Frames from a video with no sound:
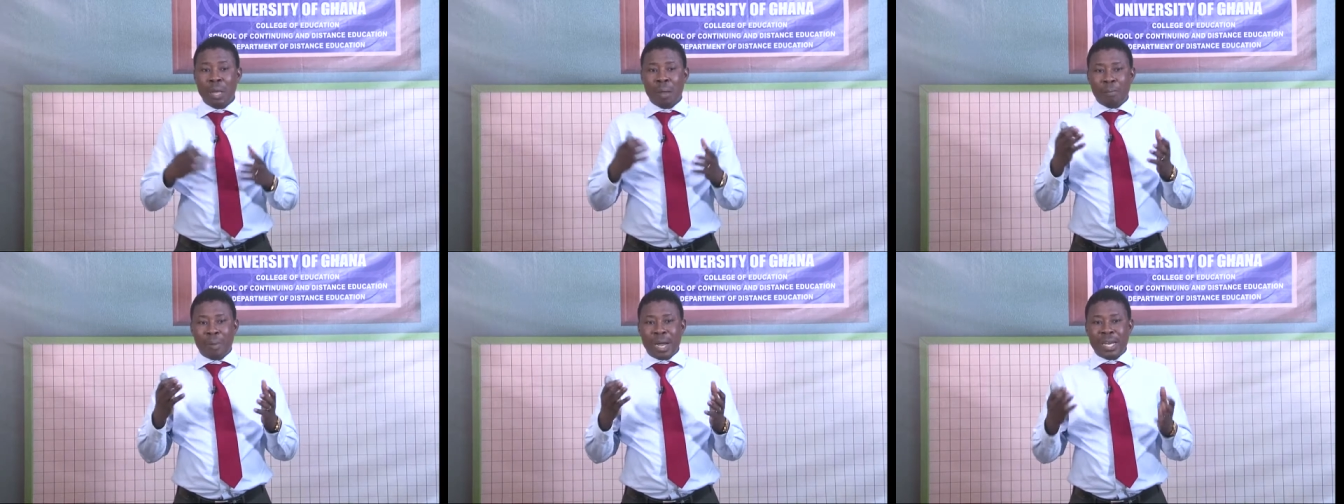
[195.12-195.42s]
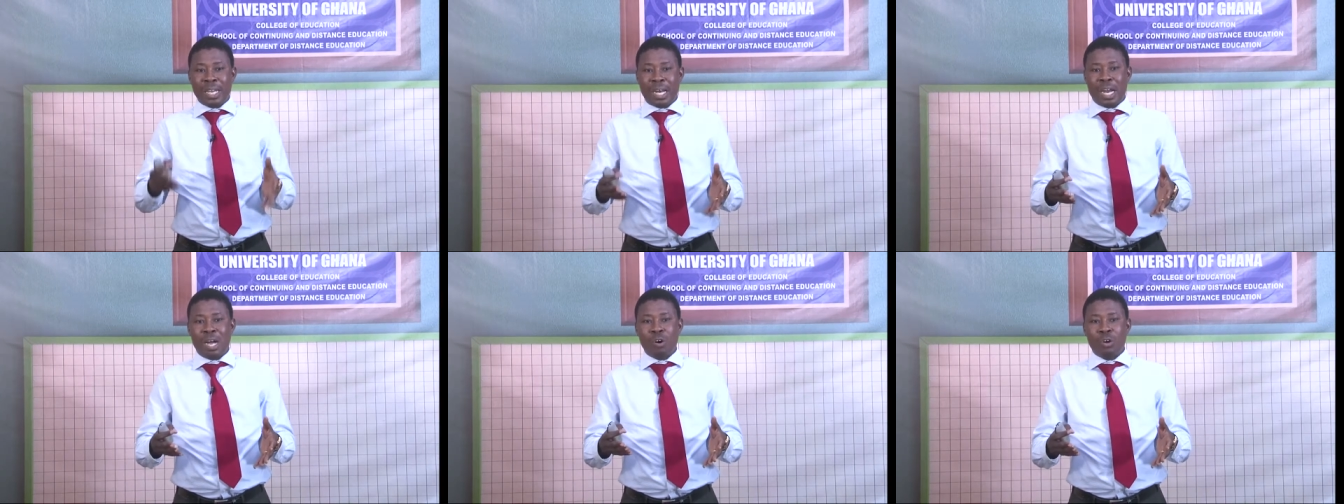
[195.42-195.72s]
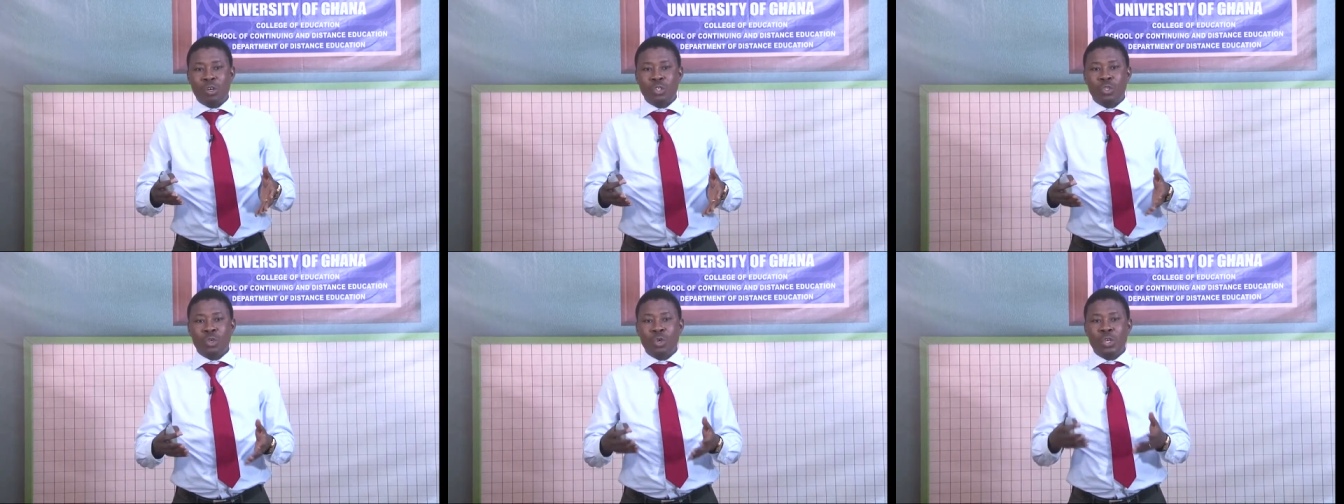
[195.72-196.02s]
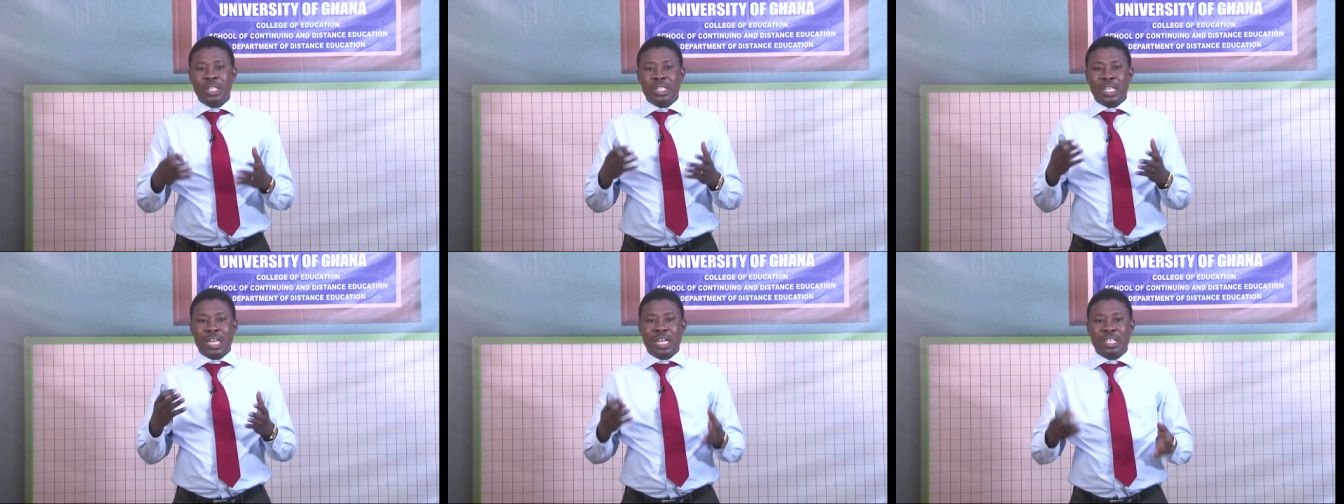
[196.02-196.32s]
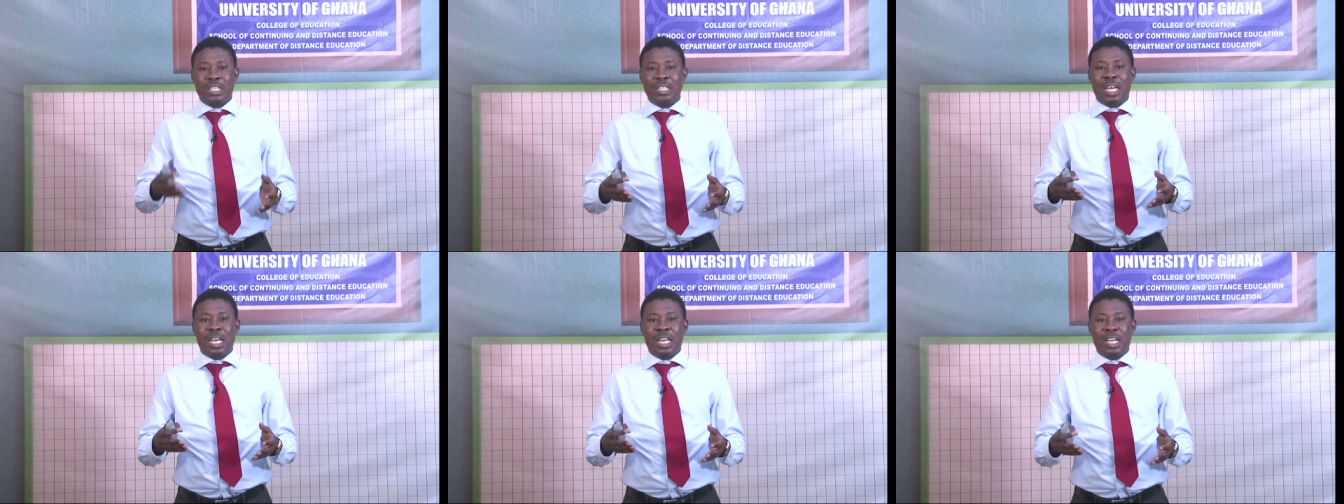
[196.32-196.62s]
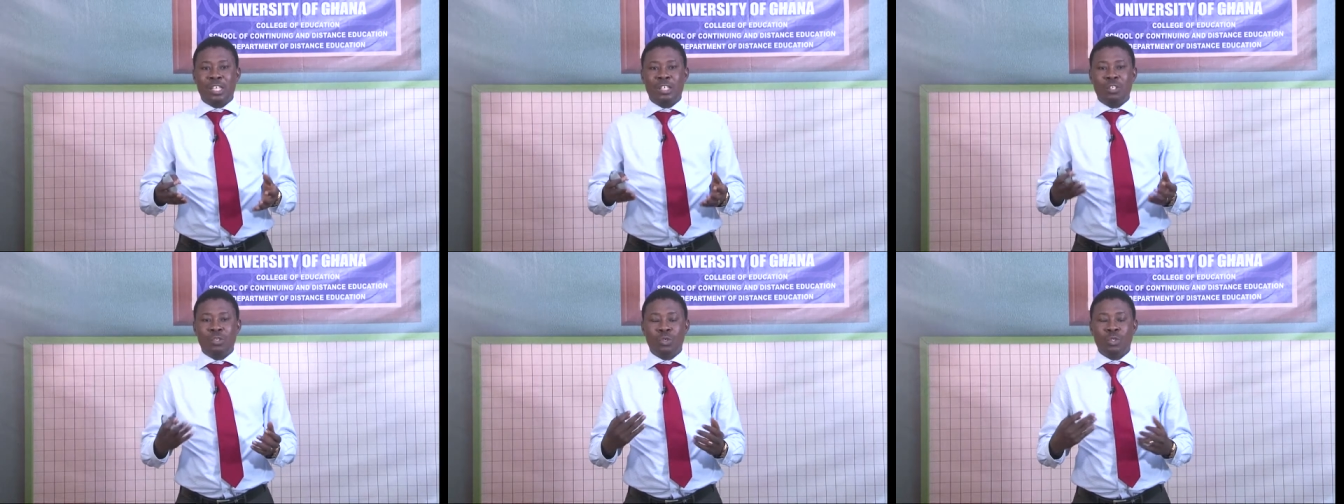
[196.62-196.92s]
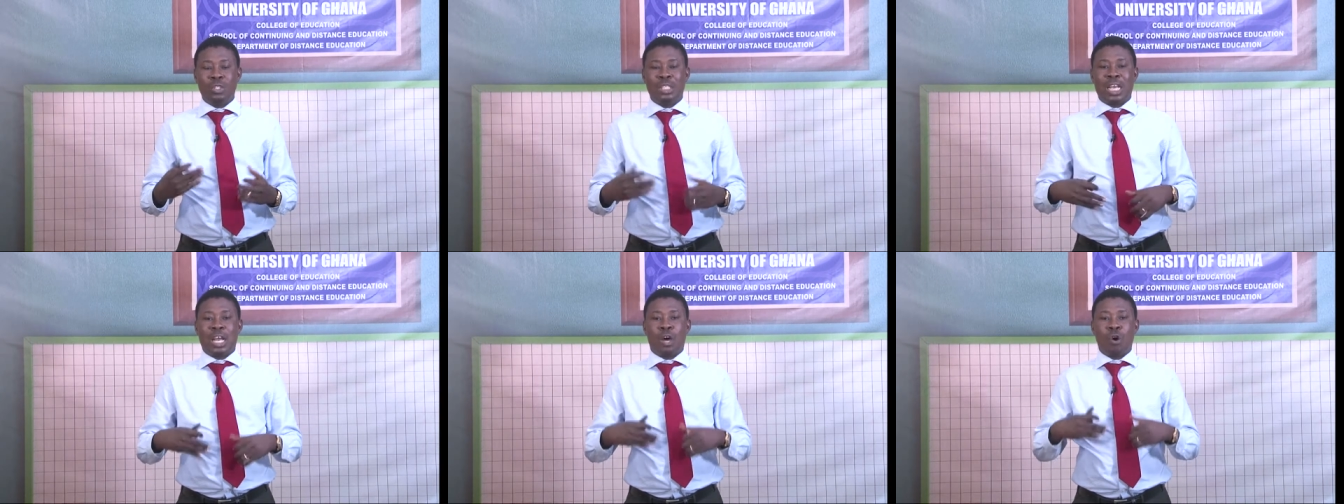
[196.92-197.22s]
But there are also international
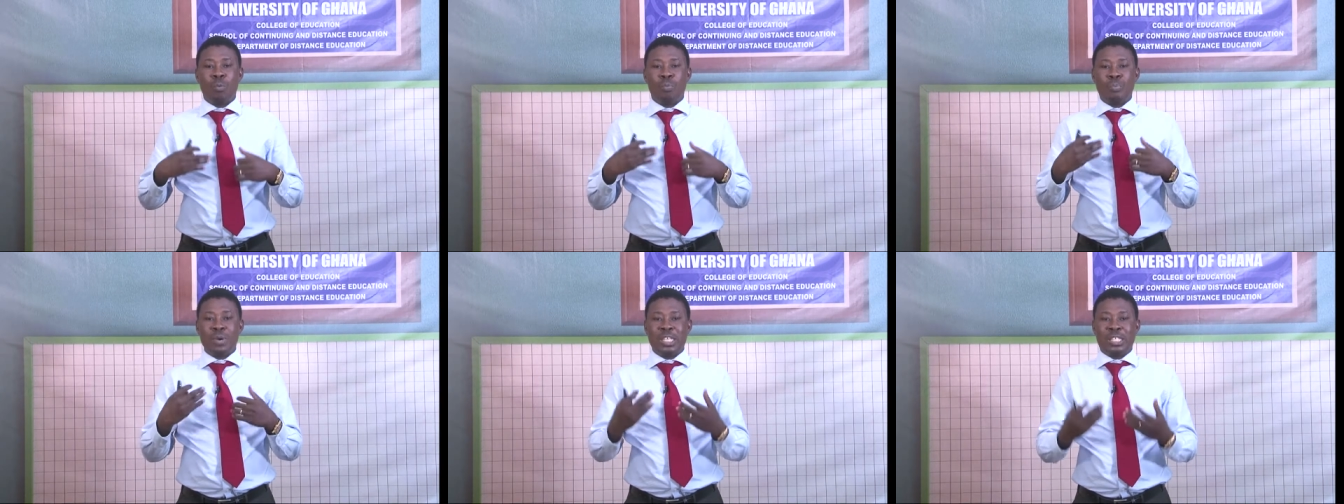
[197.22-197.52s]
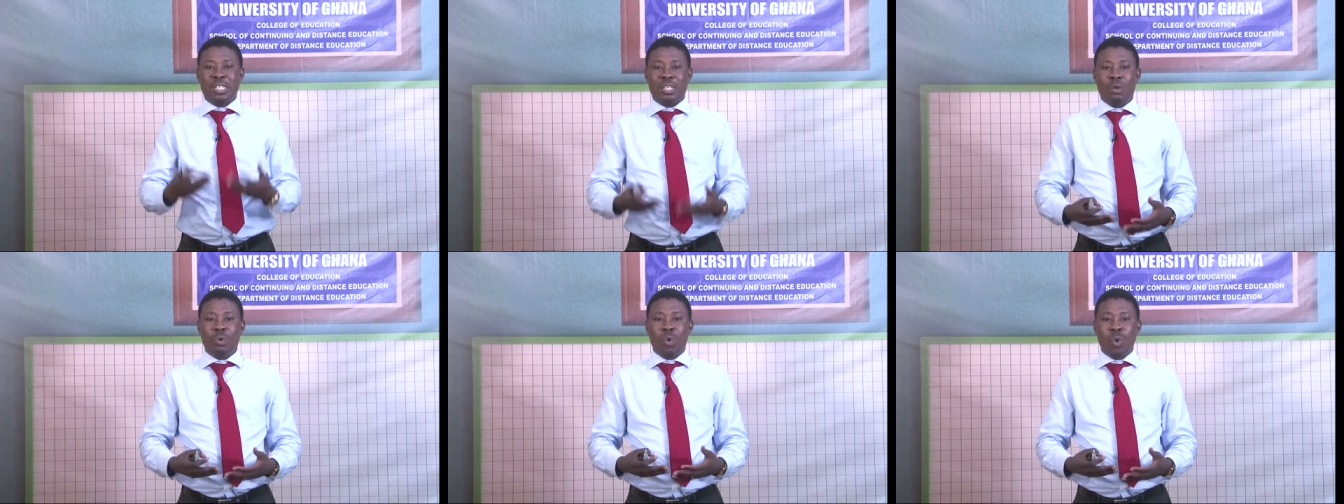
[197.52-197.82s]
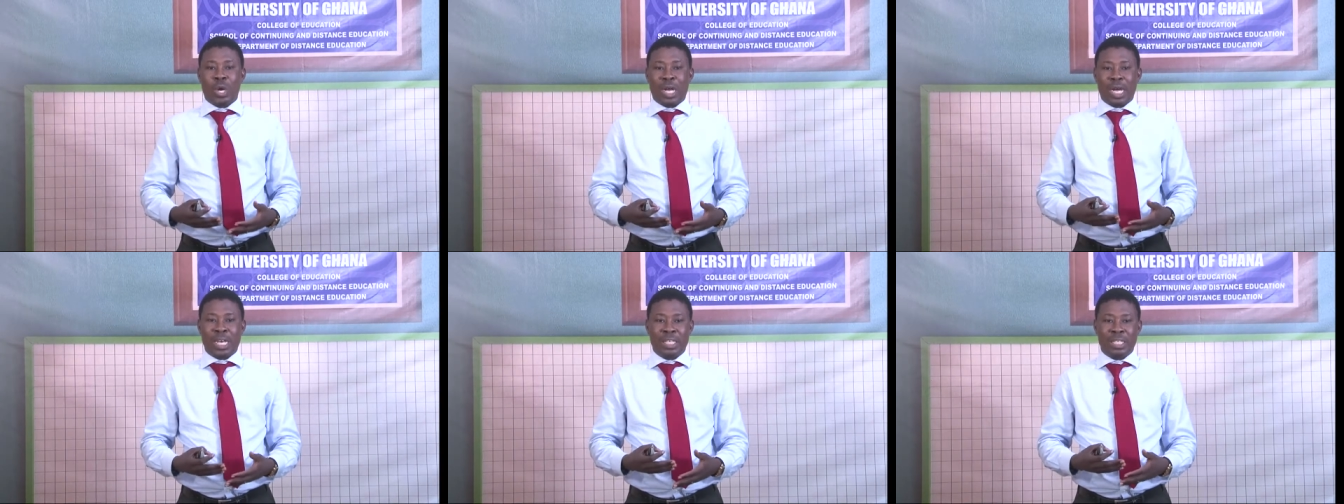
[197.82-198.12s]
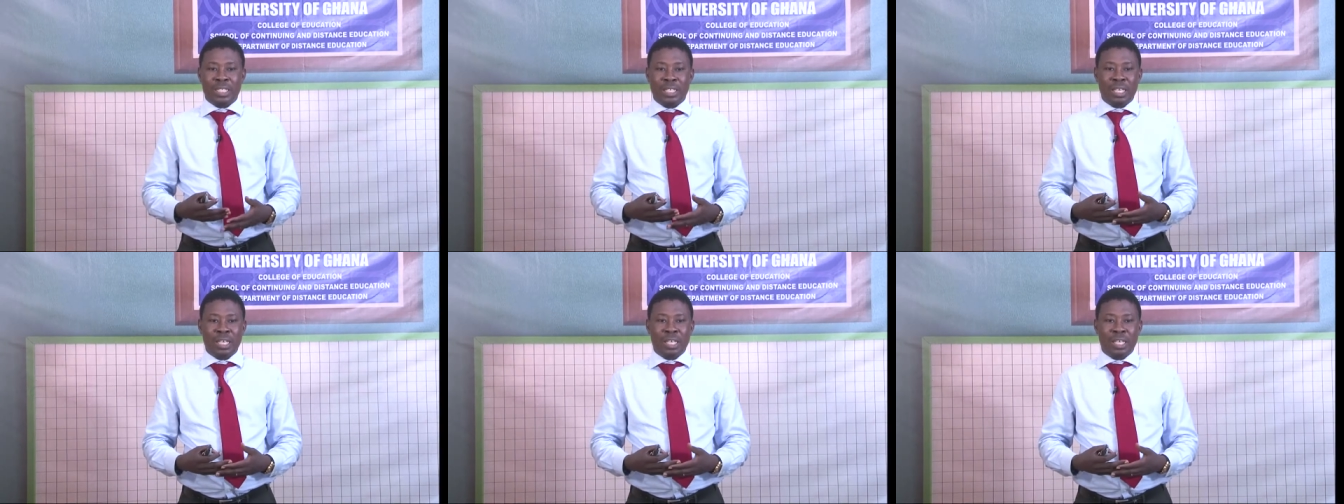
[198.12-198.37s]
NGOs that are operating locally.